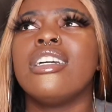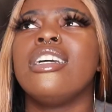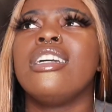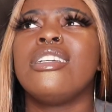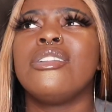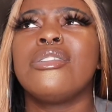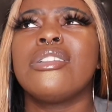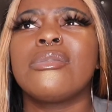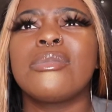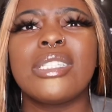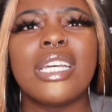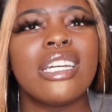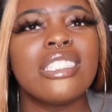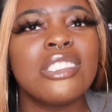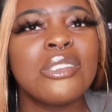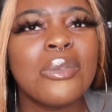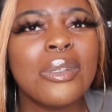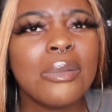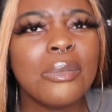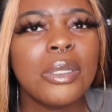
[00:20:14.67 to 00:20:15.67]
You know what I'm saying? I
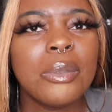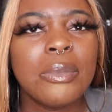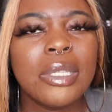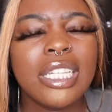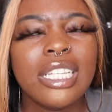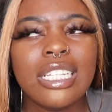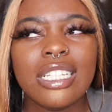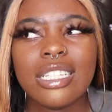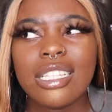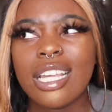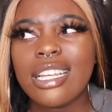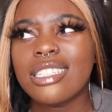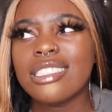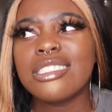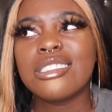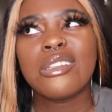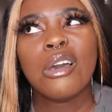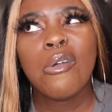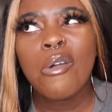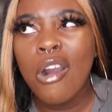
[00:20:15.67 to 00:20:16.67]
just wanna be me. Like it's
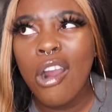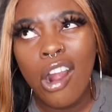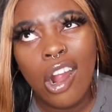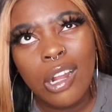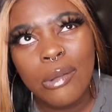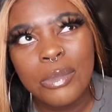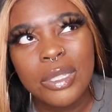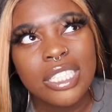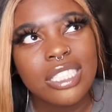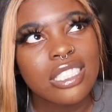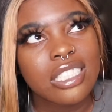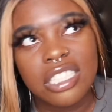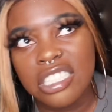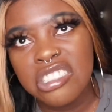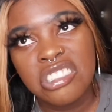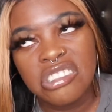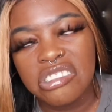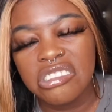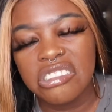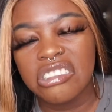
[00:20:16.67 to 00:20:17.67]
so hard being
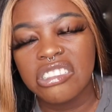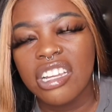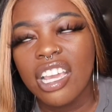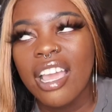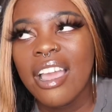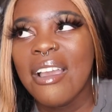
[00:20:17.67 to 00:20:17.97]
censored.